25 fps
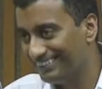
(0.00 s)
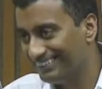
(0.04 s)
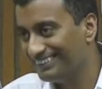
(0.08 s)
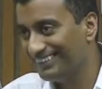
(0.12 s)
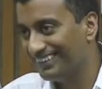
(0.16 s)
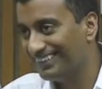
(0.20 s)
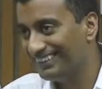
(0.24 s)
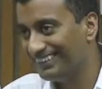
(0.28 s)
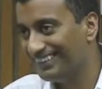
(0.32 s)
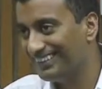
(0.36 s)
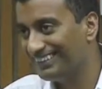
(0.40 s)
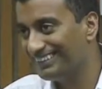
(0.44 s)

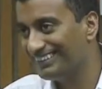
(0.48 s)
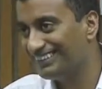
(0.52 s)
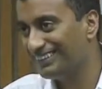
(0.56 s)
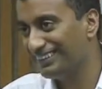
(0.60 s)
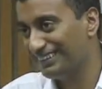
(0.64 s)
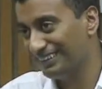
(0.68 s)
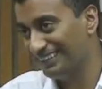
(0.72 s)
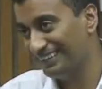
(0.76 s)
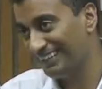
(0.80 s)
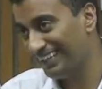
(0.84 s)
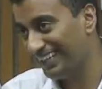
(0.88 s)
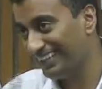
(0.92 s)
Yeah, that's
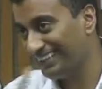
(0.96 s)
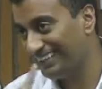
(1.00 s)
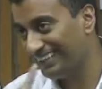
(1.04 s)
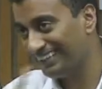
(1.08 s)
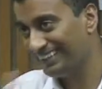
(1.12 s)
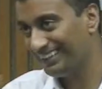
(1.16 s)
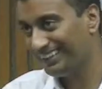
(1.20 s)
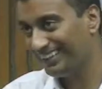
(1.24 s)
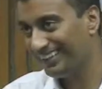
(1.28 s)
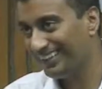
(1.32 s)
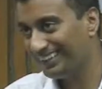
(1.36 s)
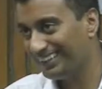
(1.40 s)
right. Yeah,
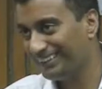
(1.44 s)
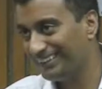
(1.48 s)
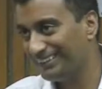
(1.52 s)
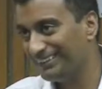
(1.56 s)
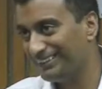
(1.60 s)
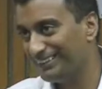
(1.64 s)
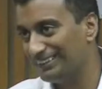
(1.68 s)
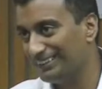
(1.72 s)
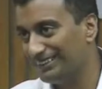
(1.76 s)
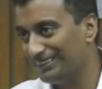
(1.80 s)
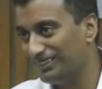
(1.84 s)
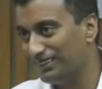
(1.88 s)
that
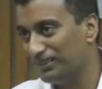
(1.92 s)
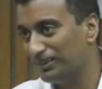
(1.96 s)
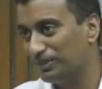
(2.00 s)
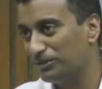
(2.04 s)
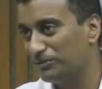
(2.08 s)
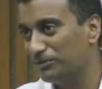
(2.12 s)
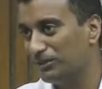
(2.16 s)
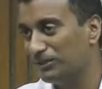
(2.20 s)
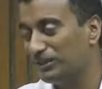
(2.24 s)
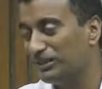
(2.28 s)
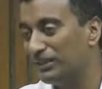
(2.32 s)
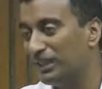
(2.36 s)

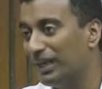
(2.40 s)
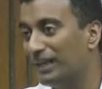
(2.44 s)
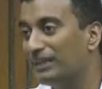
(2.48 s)
Chakrabarti,